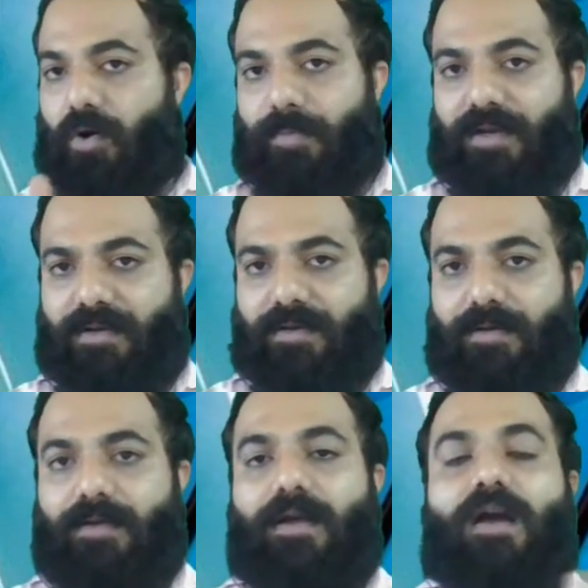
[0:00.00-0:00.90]
For
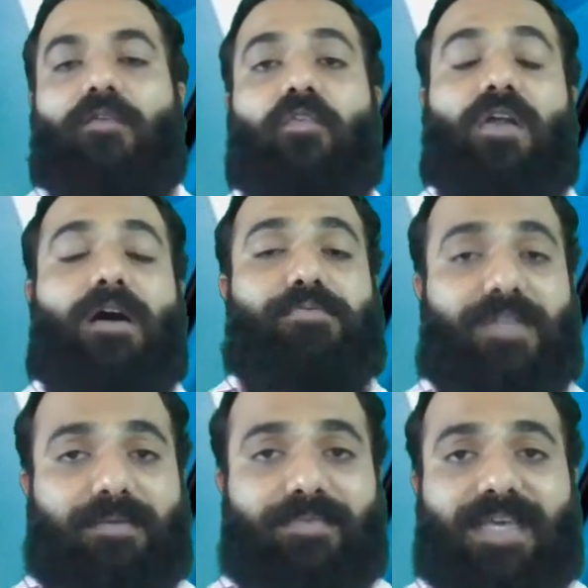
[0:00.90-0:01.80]
upstream side,
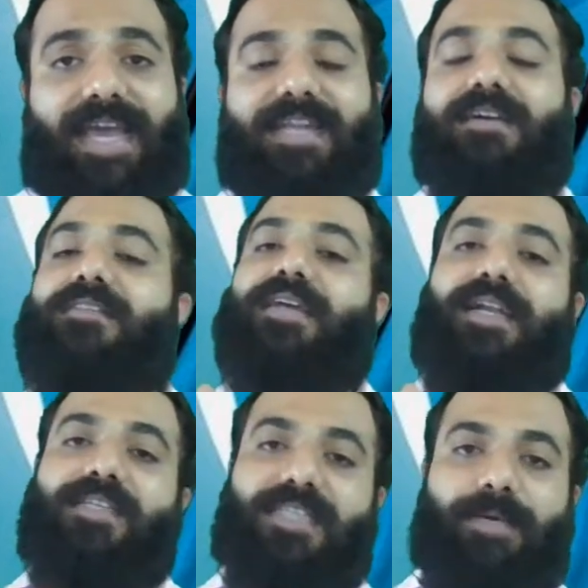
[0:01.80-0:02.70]
that C point,
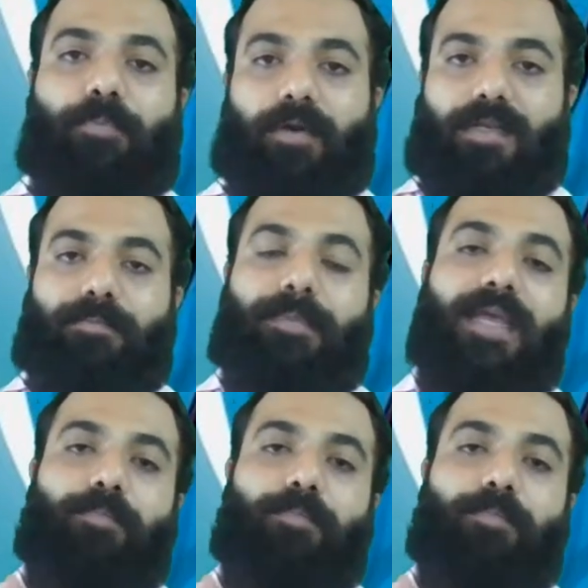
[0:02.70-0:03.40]
main point is C.